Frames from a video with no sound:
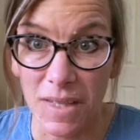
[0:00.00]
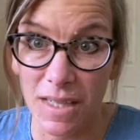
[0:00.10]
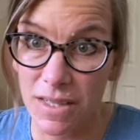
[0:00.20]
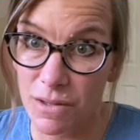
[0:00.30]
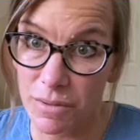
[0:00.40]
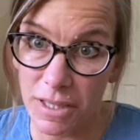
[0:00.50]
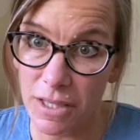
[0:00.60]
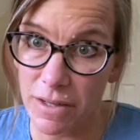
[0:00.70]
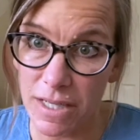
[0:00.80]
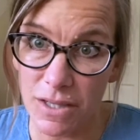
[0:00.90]
it is a really
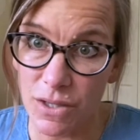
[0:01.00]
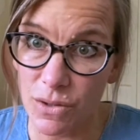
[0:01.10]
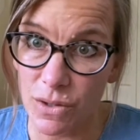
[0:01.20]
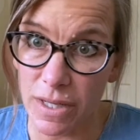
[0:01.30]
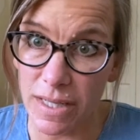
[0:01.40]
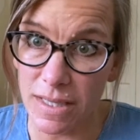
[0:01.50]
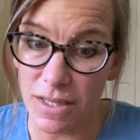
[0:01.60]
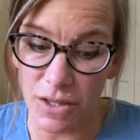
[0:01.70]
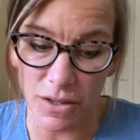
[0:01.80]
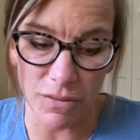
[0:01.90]
great story.
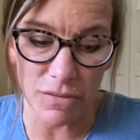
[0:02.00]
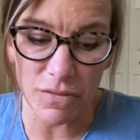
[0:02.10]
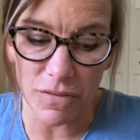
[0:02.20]
It's a good,